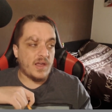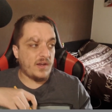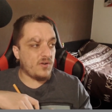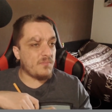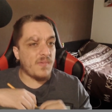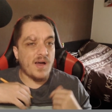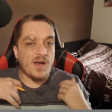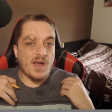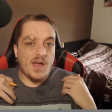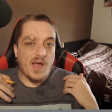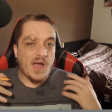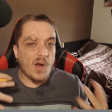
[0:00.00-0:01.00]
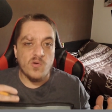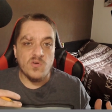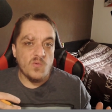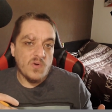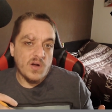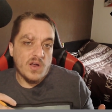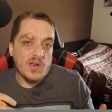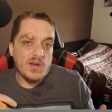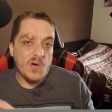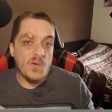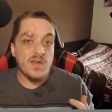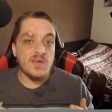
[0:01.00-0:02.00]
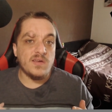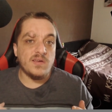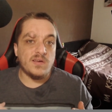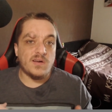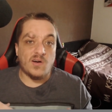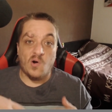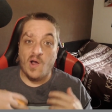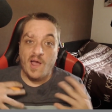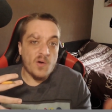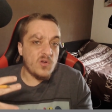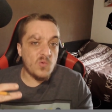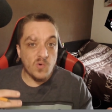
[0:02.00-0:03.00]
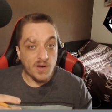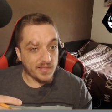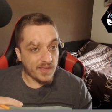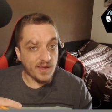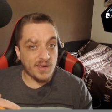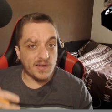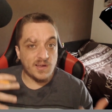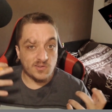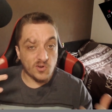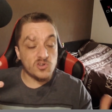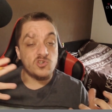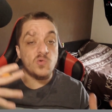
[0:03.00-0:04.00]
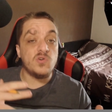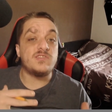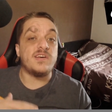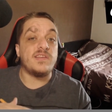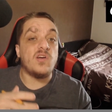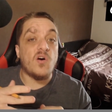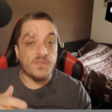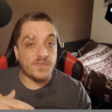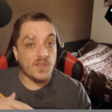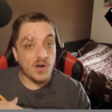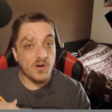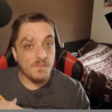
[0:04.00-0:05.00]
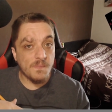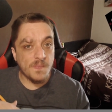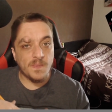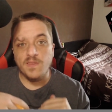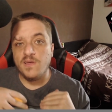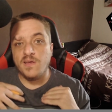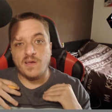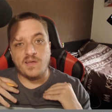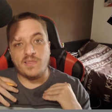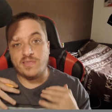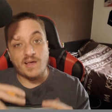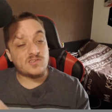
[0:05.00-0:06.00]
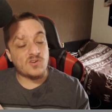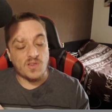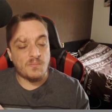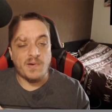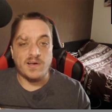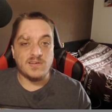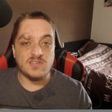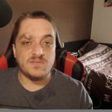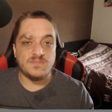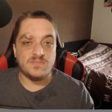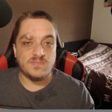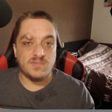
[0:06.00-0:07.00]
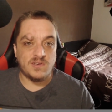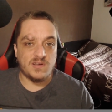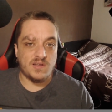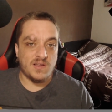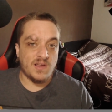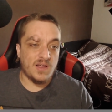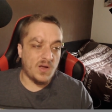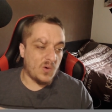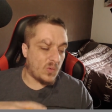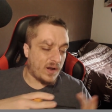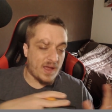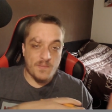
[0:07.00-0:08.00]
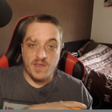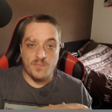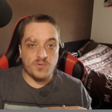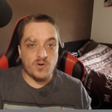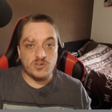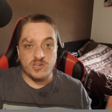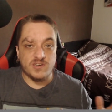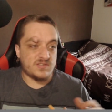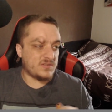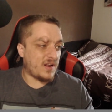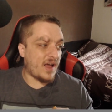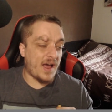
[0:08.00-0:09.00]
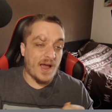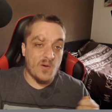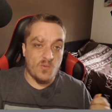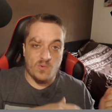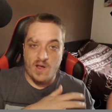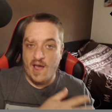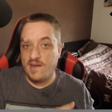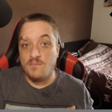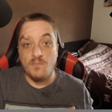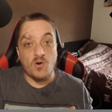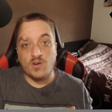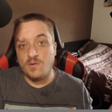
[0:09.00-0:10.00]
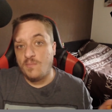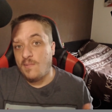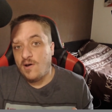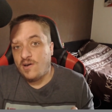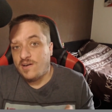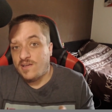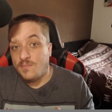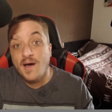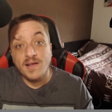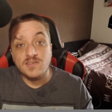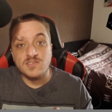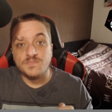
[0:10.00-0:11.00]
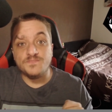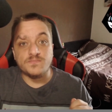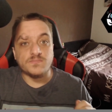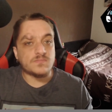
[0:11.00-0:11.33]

It doesn't matter how you know it or how you word that. As long as you understand your flow, that's all that matters. When I made a project adding mod commands,